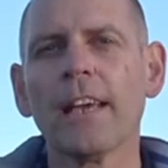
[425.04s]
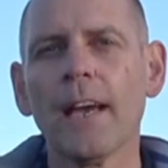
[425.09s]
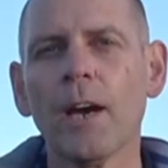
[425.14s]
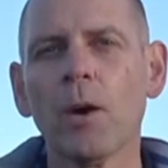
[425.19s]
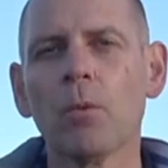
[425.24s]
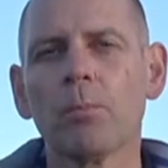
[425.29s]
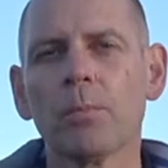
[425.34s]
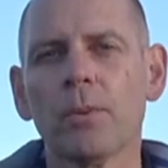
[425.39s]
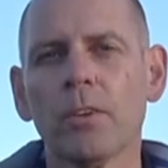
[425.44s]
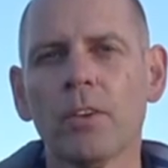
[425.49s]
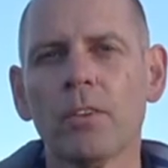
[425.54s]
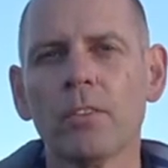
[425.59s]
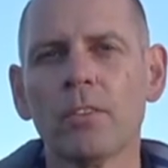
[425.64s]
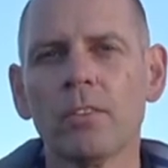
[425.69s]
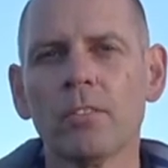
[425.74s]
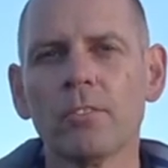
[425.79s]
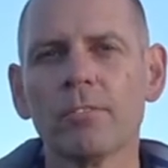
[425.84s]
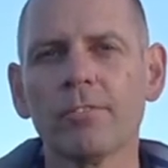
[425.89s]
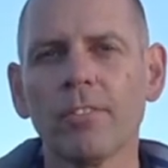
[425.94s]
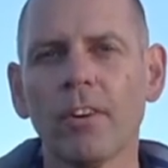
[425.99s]
help you
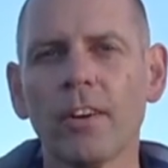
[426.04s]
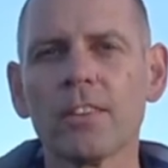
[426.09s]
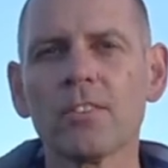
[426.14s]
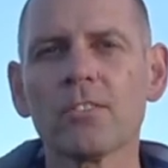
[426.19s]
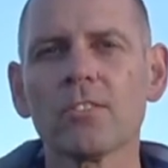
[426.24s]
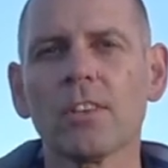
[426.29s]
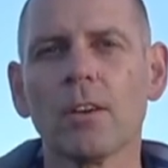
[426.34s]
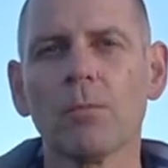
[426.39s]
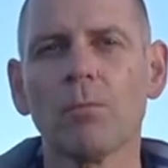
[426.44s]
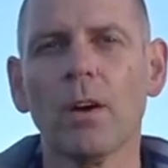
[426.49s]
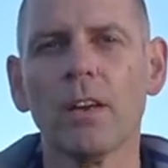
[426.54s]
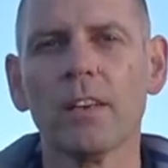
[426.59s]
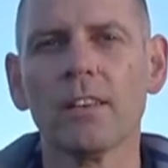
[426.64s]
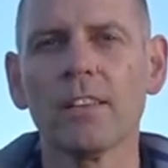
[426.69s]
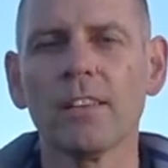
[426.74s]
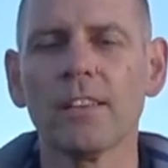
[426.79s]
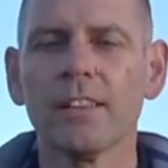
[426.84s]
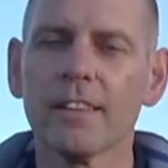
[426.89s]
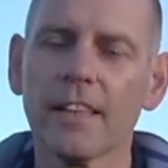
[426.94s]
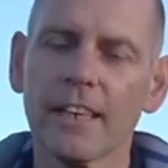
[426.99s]
find someone
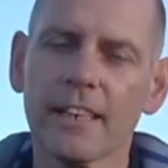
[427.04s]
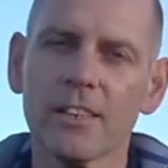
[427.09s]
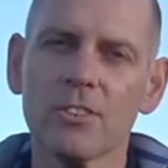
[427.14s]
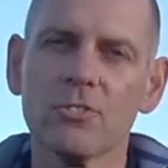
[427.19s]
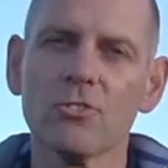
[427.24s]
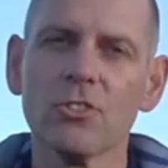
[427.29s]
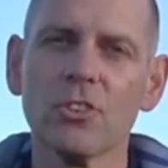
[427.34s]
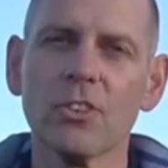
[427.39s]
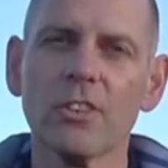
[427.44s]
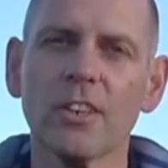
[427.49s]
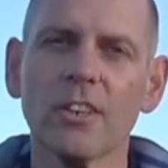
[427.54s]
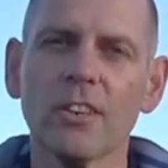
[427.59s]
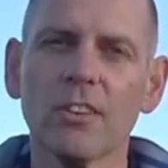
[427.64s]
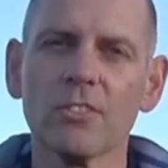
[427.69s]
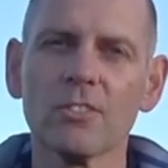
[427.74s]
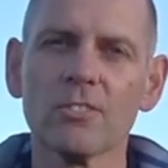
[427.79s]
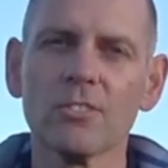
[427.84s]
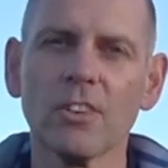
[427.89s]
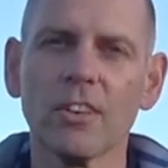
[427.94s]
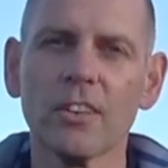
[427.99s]
that can journey
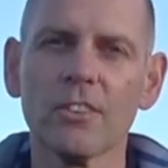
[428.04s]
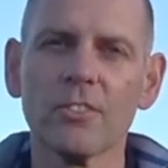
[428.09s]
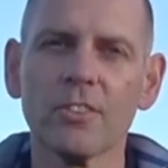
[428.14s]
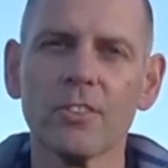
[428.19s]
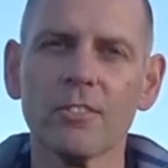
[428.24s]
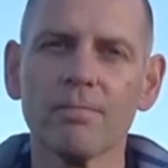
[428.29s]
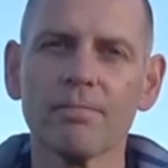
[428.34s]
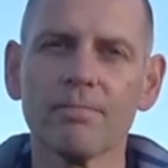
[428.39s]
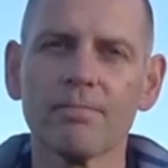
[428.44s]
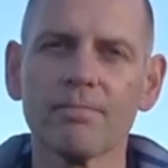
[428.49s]
alongside you.